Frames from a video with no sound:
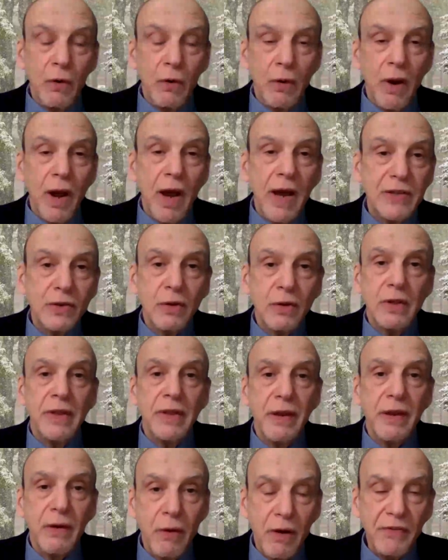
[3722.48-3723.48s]
arise all
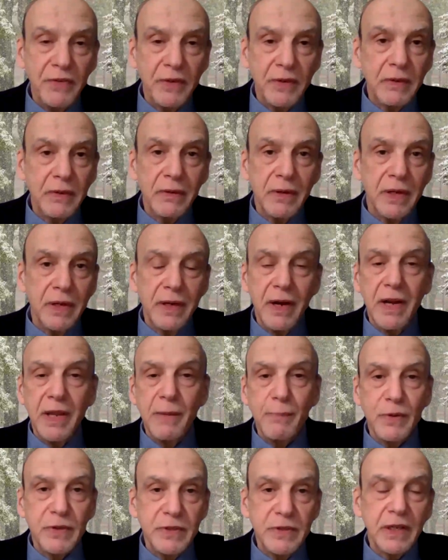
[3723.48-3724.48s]
that often in
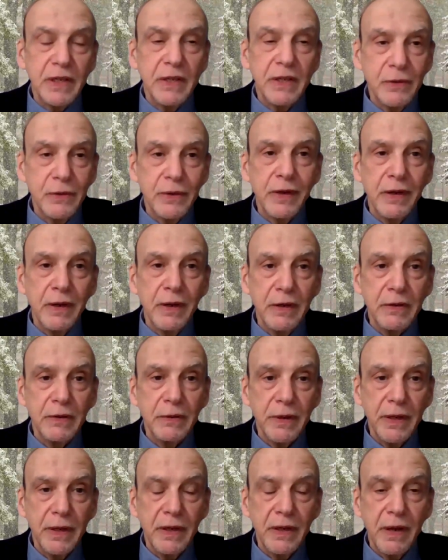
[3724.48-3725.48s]
any particular
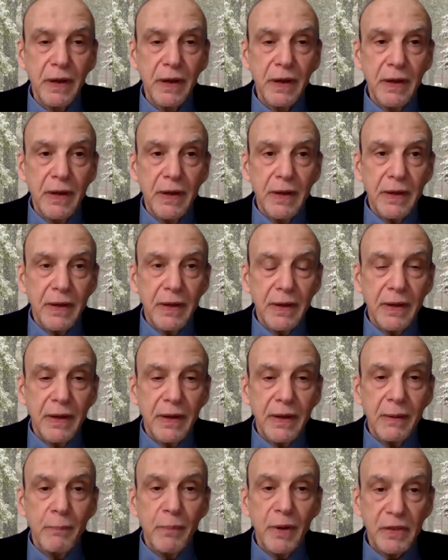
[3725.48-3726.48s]
country,
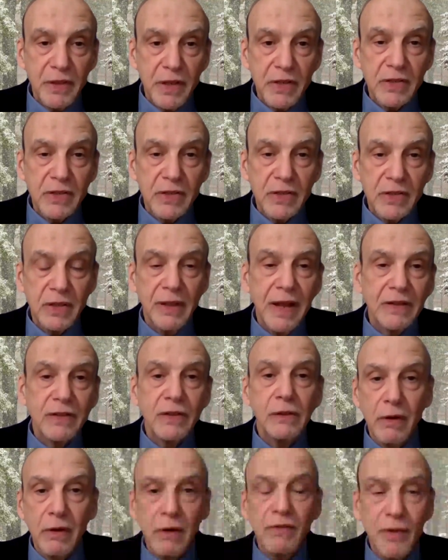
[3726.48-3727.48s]
but there's a lot to
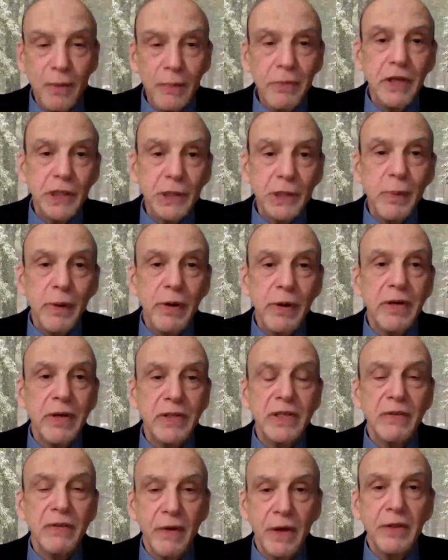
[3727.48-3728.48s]
learn from the
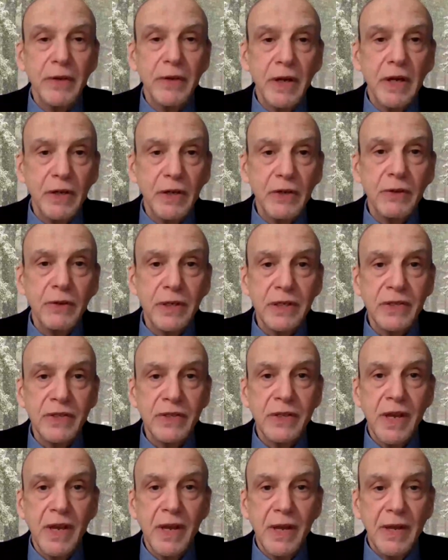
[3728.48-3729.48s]
experience of other
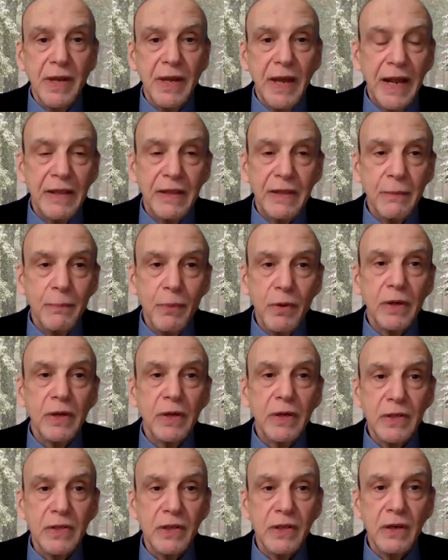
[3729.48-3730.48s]
countries, and the
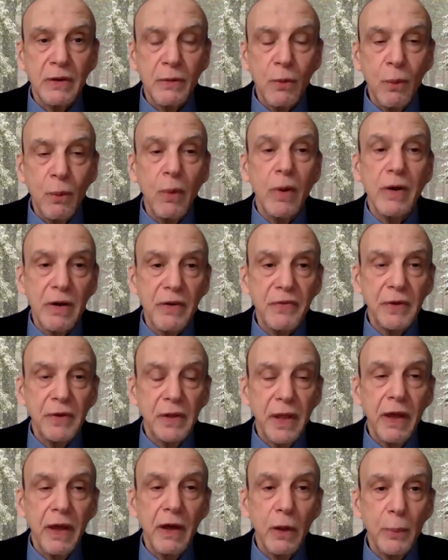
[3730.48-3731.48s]
book is a
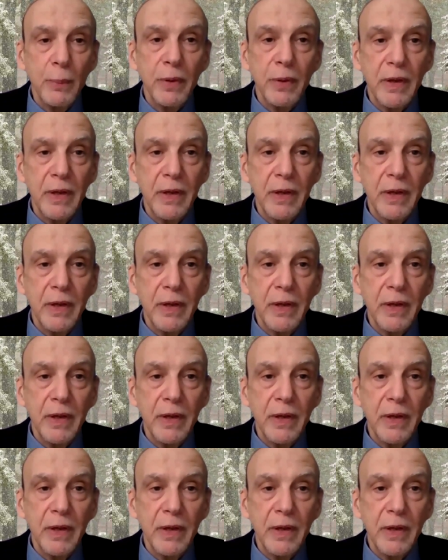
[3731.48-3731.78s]
wonderful help